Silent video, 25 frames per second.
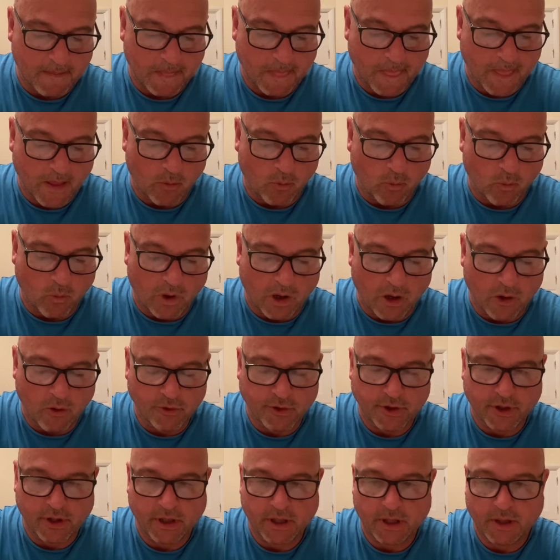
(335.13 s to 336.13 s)

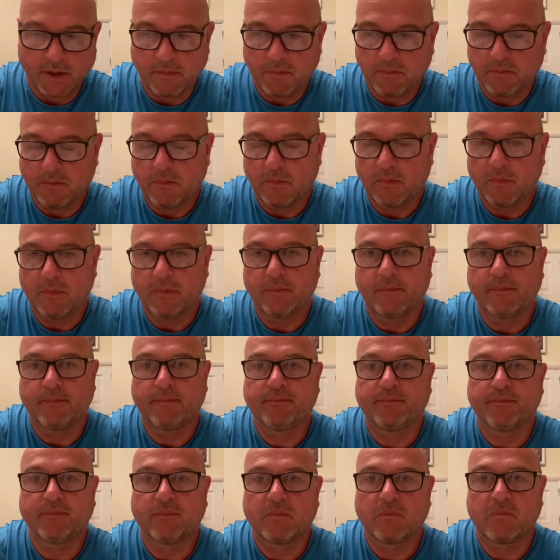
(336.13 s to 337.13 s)
Wilder,
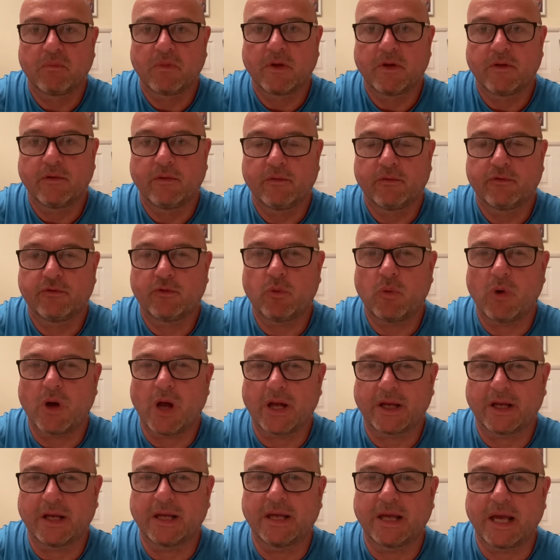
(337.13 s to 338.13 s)
from what I
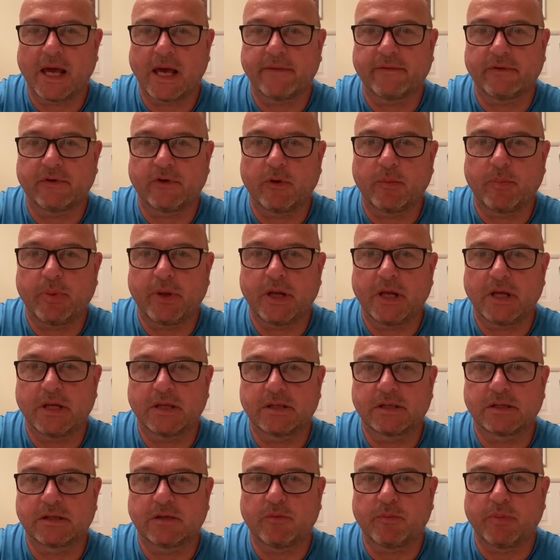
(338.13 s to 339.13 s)
can gather,
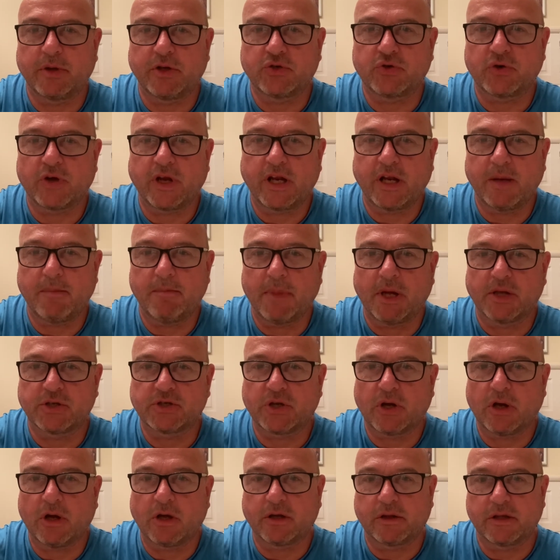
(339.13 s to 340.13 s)
appears to be training much
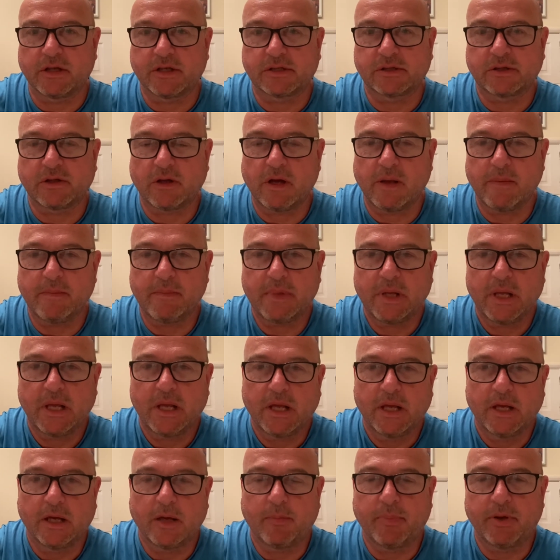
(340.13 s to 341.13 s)
harder this time,
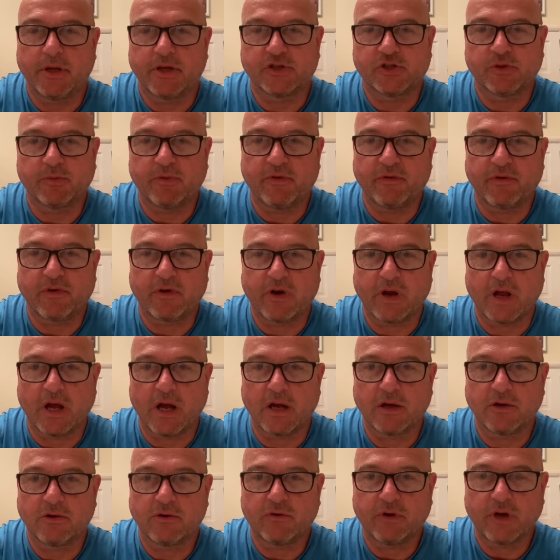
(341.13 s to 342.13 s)
appears to be very
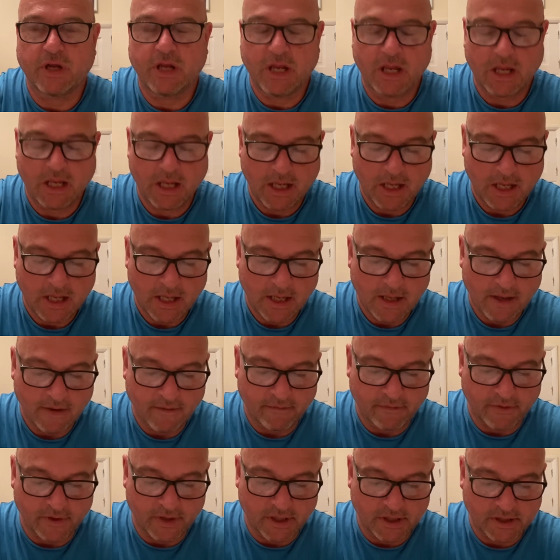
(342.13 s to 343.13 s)
hungry
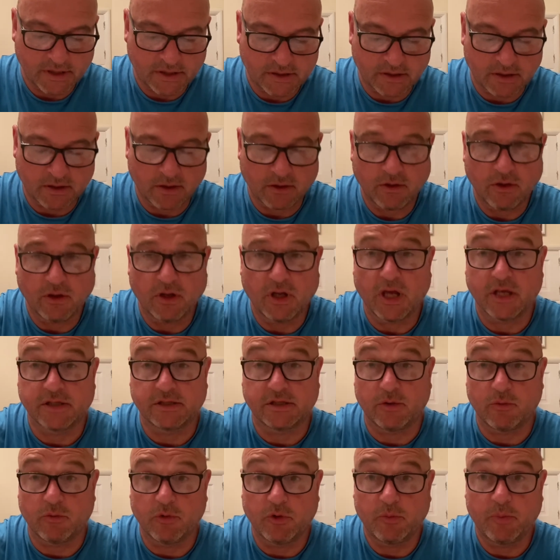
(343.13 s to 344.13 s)
for this, as
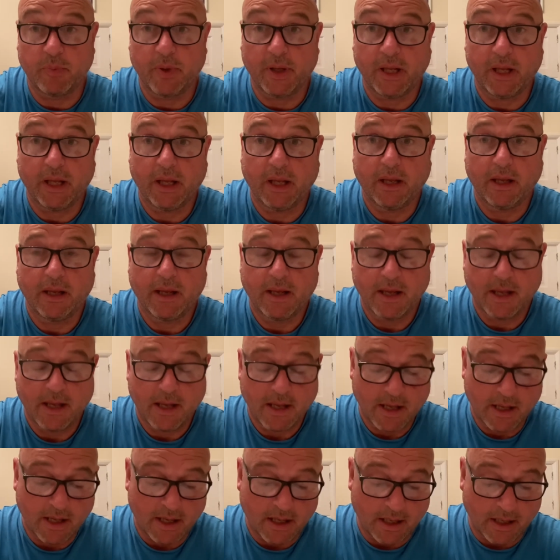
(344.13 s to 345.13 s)
he would be.
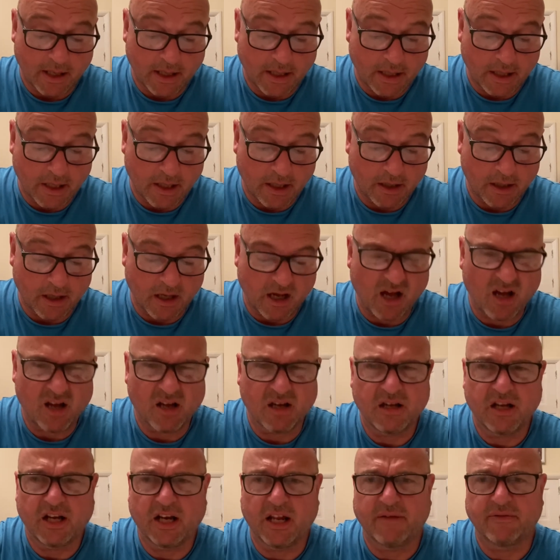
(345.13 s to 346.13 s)
I'm
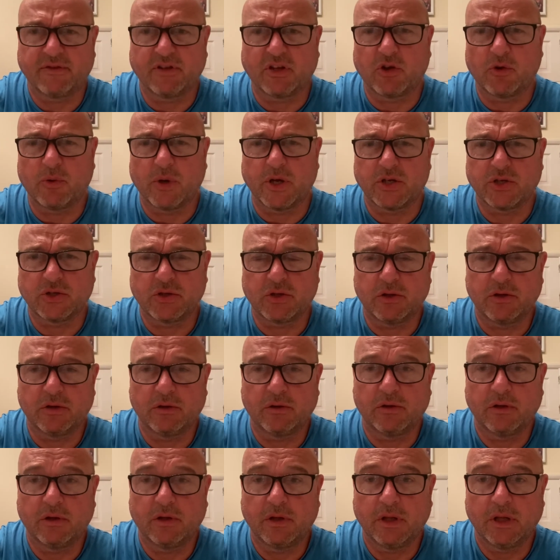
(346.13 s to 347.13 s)
going to have to
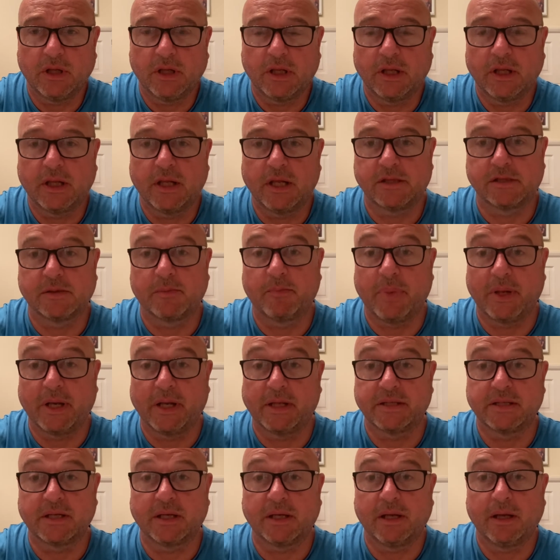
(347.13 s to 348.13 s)
question his
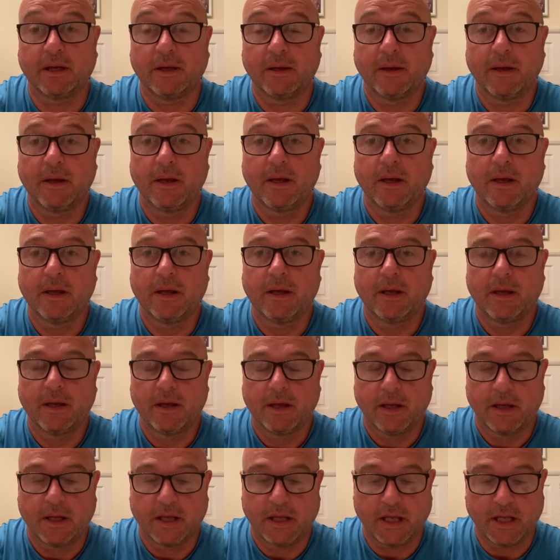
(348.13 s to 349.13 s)
ability.
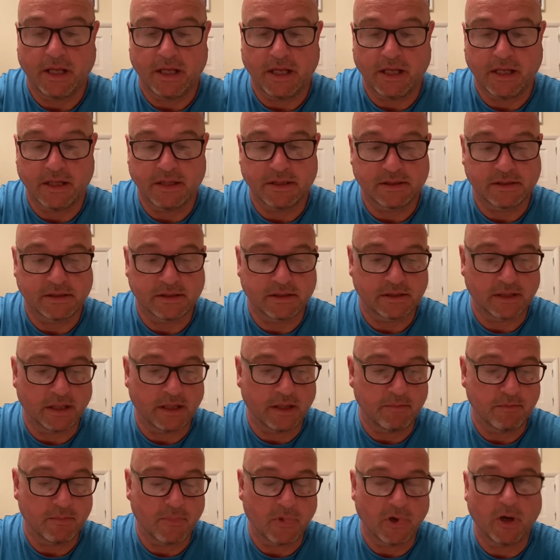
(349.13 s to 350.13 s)
He is,
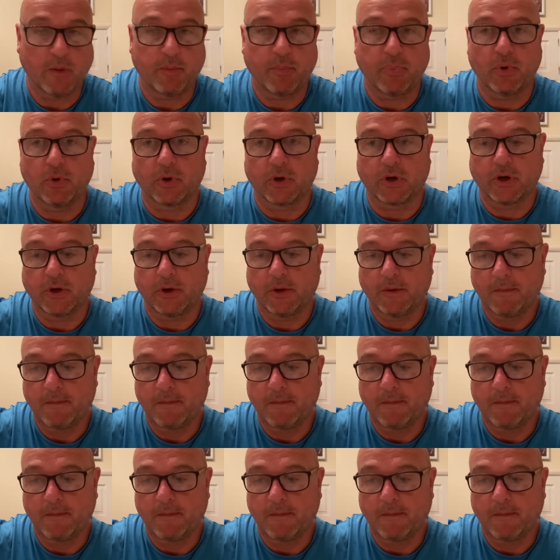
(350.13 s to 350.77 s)
in my book,